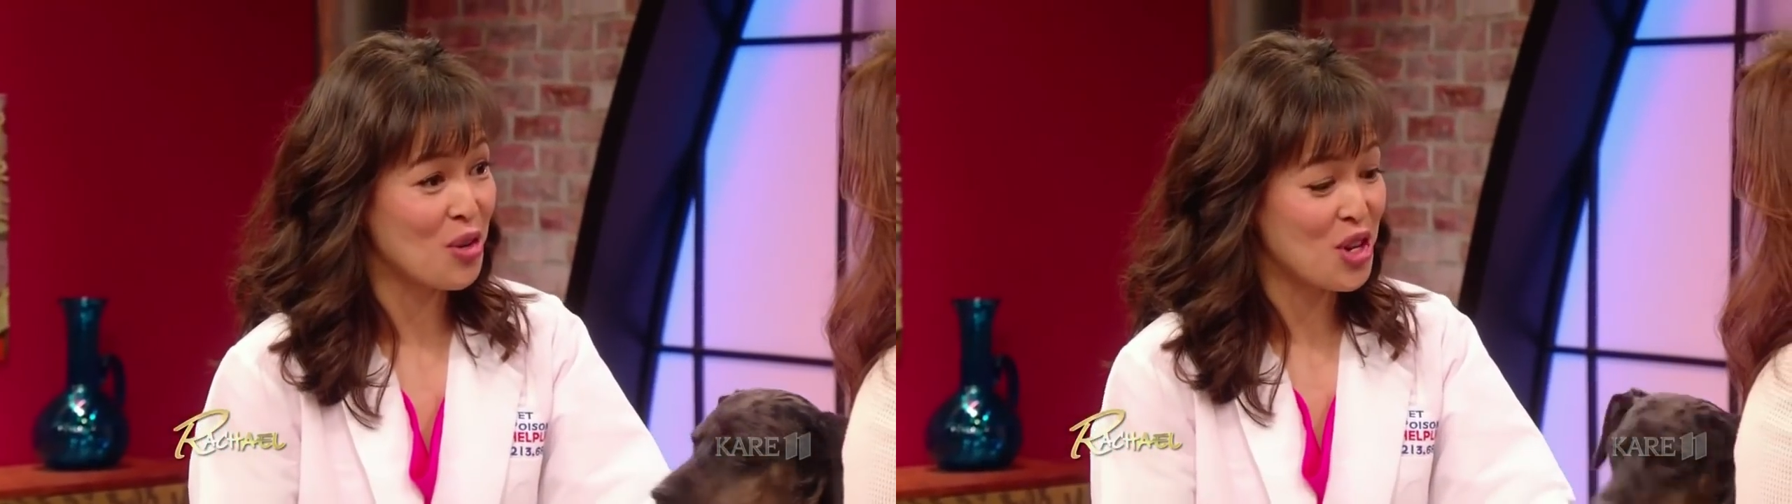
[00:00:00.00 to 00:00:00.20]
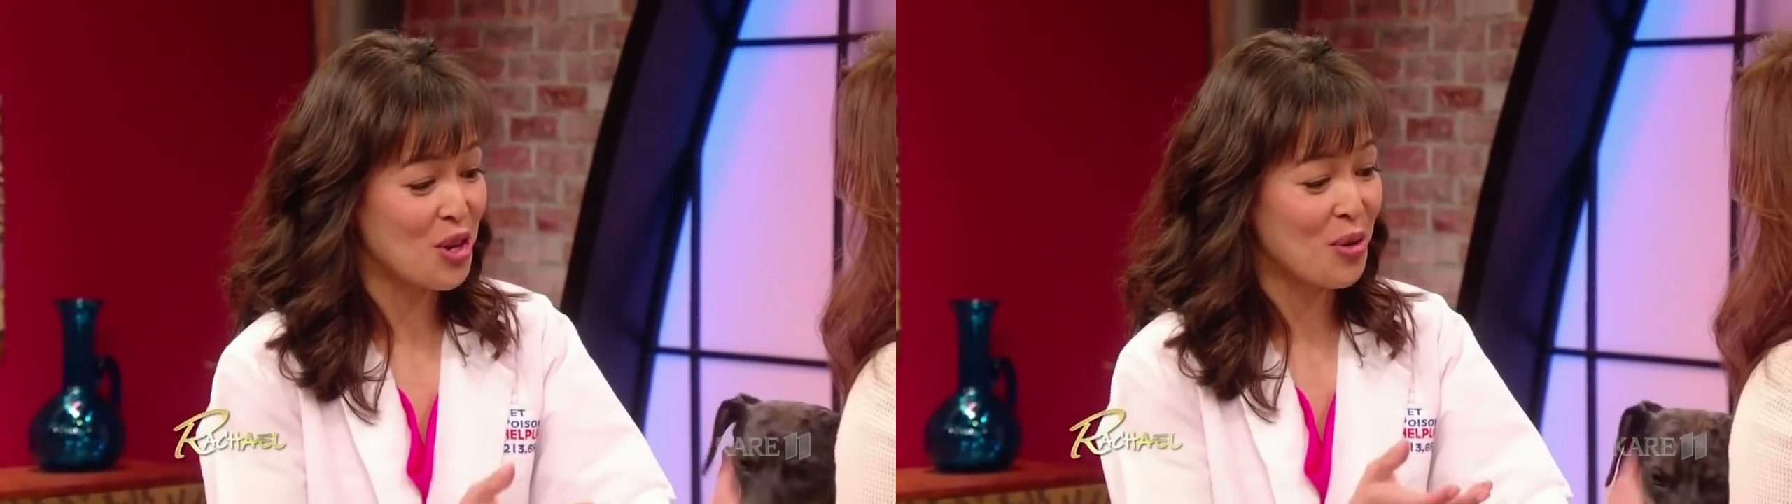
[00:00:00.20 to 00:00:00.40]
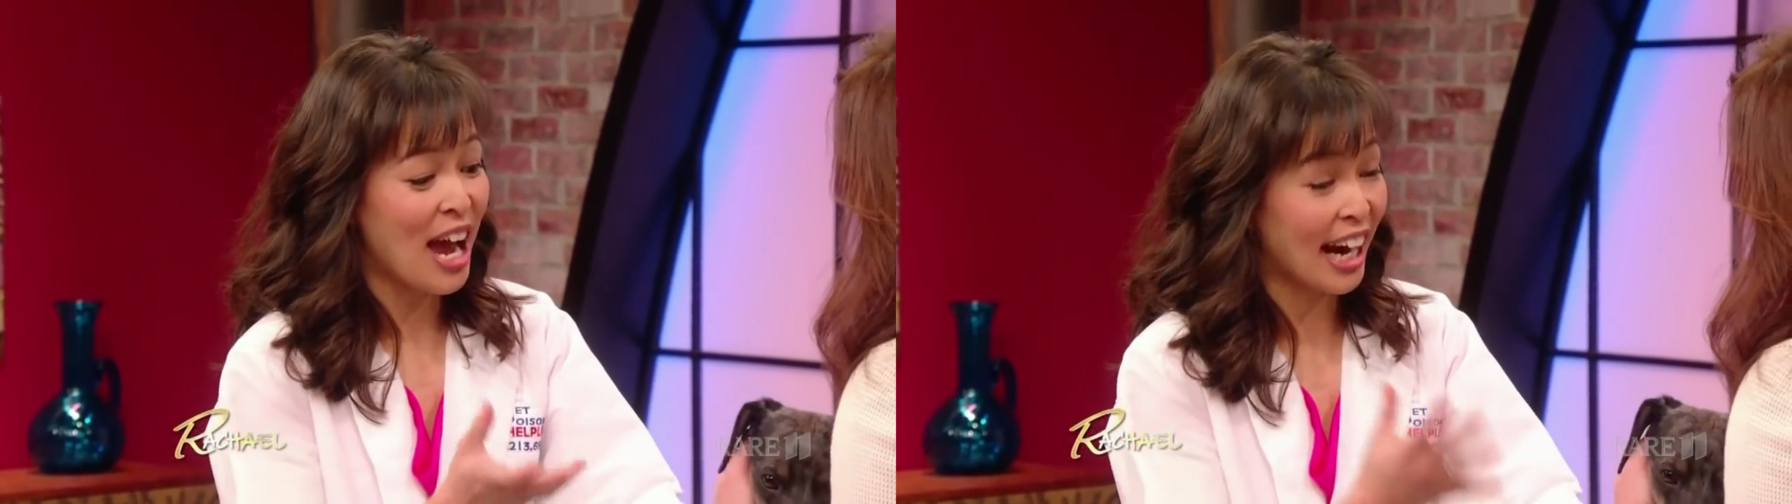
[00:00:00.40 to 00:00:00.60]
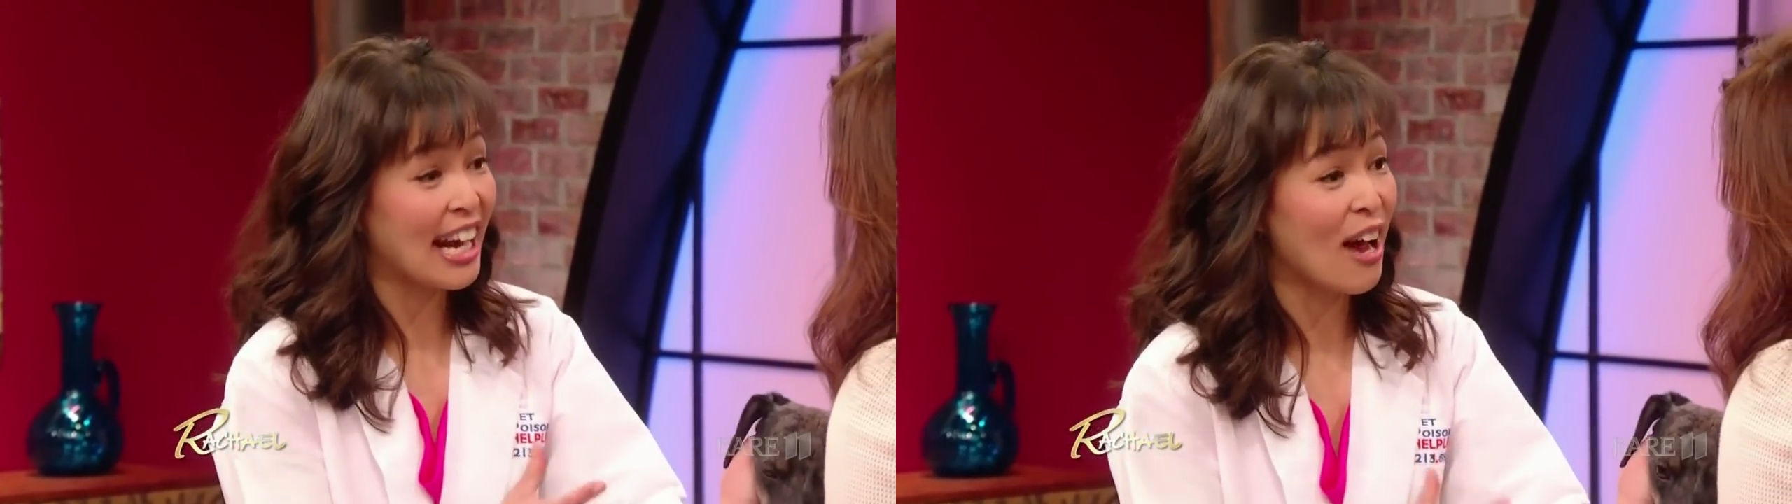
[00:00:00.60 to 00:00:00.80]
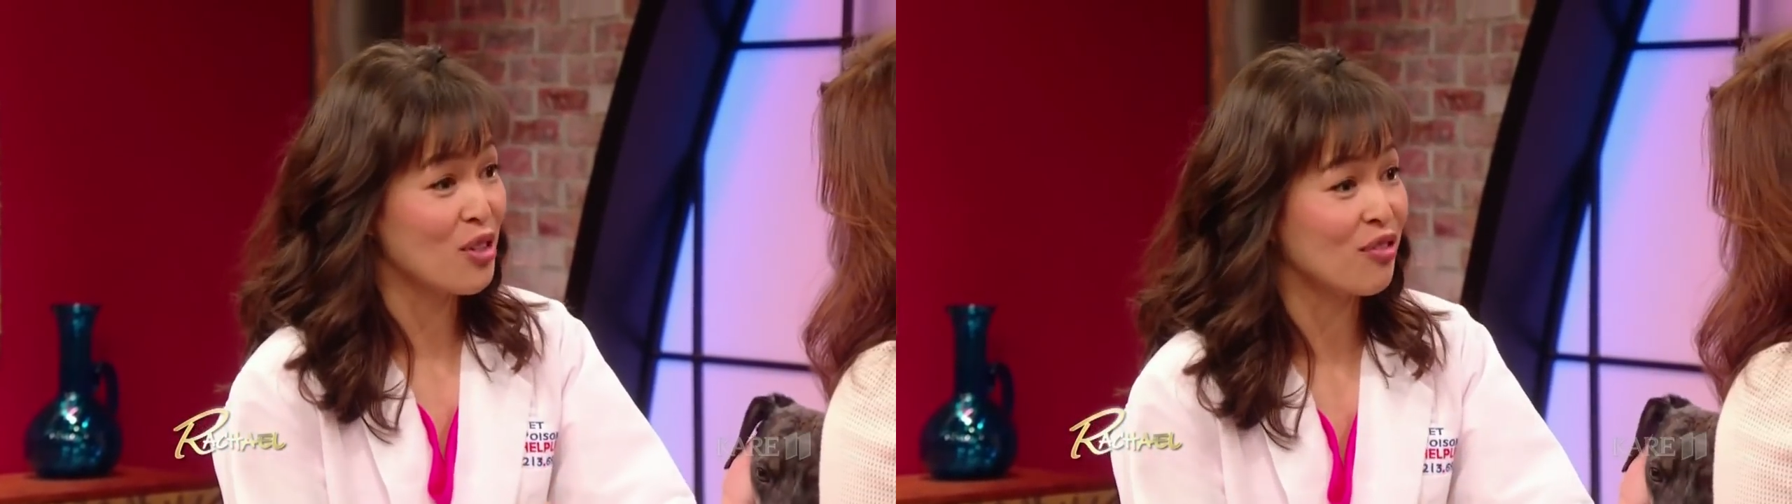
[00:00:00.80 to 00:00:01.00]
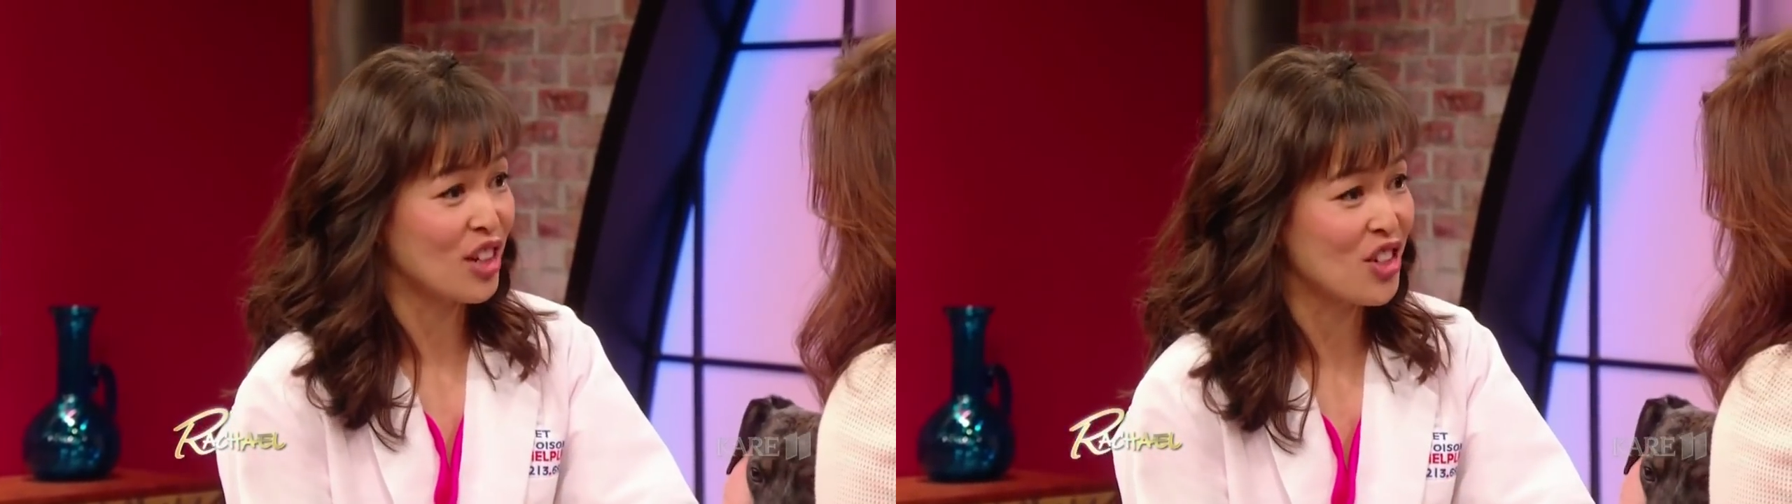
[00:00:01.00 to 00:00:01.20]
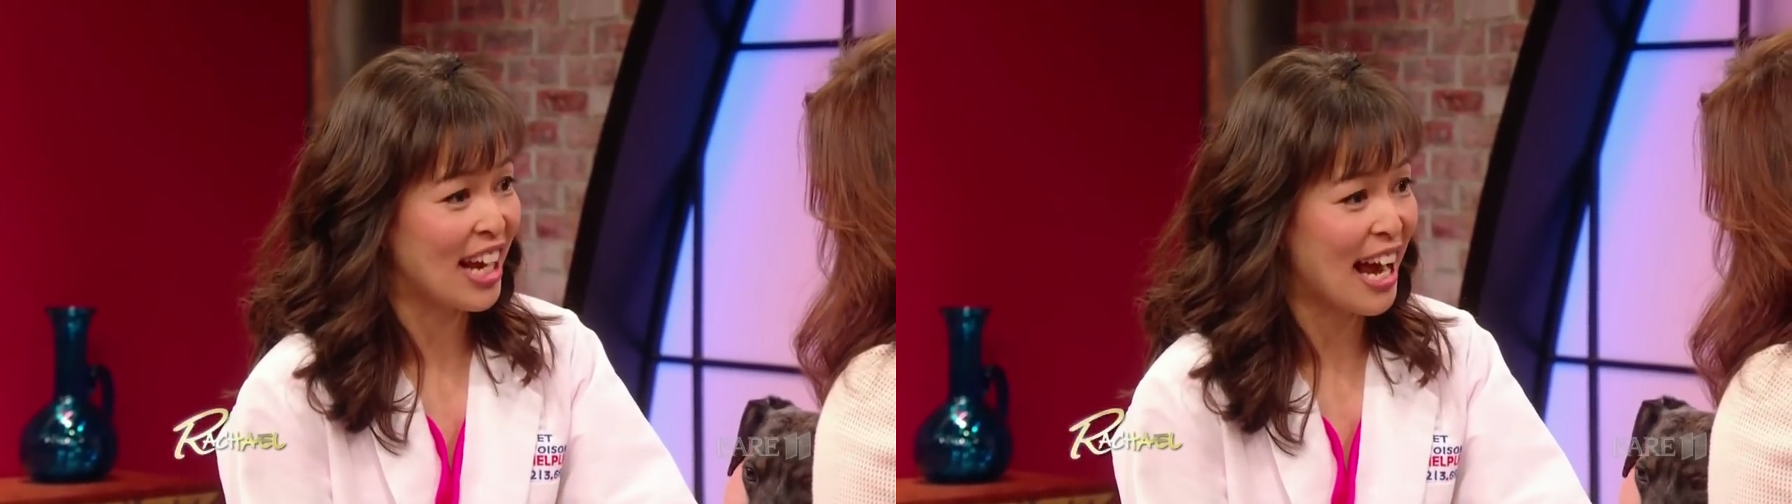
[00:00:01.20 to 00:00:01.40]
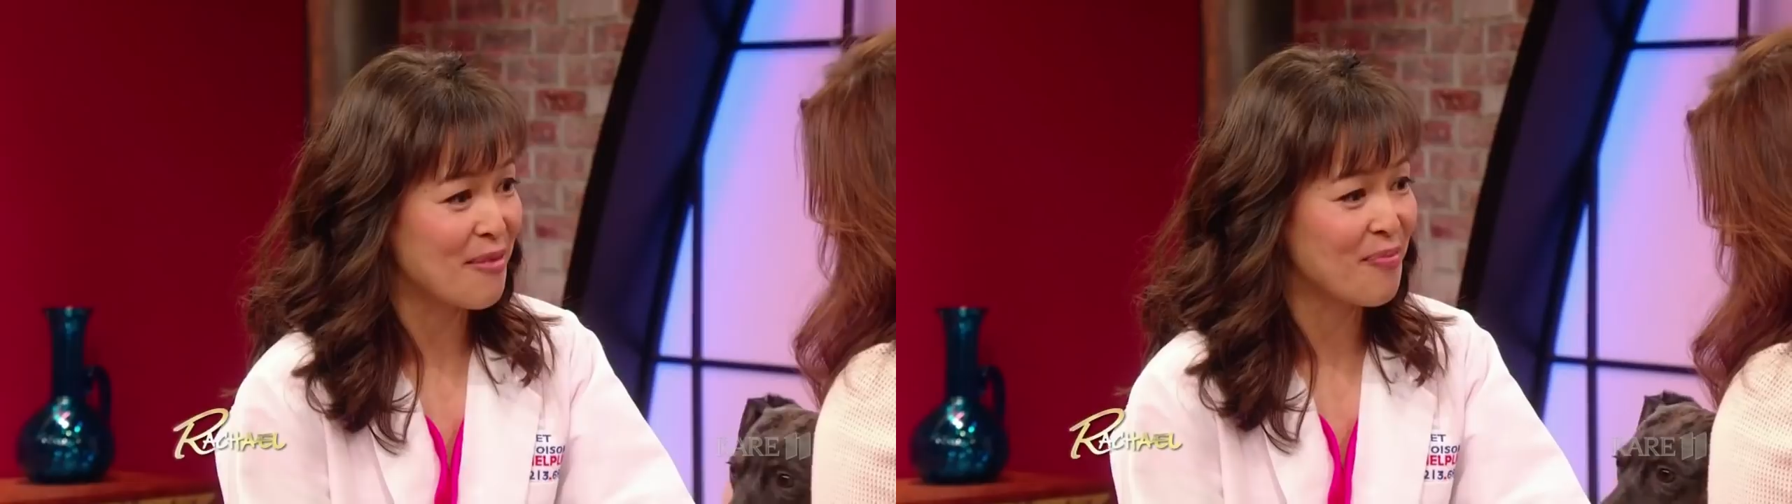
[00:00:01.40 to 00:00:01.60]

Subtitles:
you, I'm going to have you flush the eye.